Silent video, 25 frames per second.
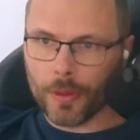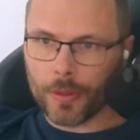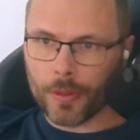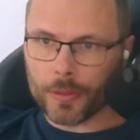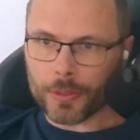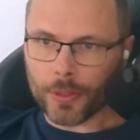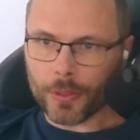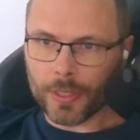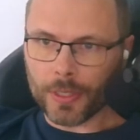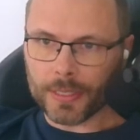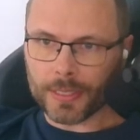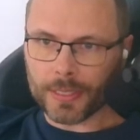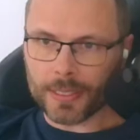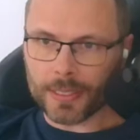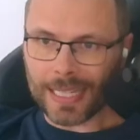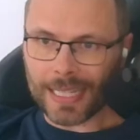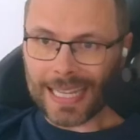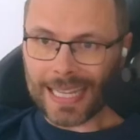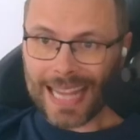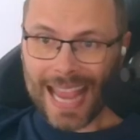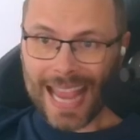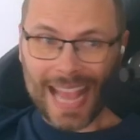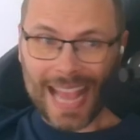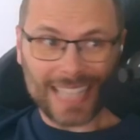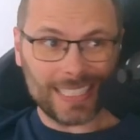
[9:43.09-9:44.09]
So this is a
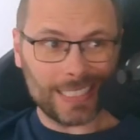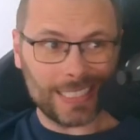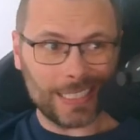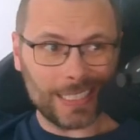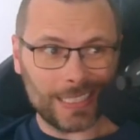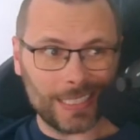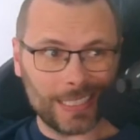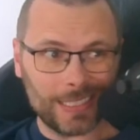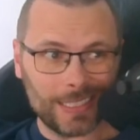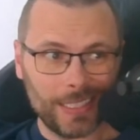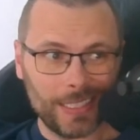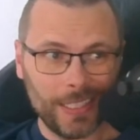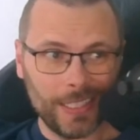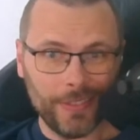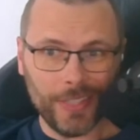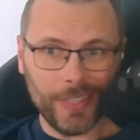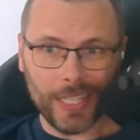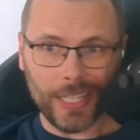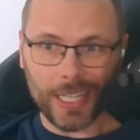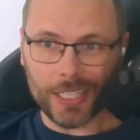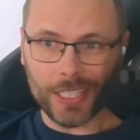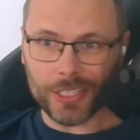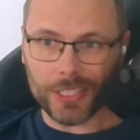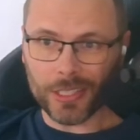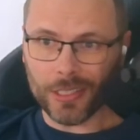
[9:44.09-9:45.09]
yes. This is a
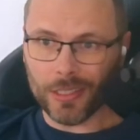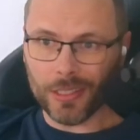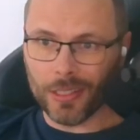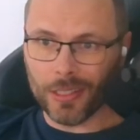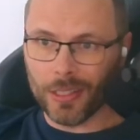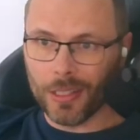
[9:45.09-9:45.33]
deviation.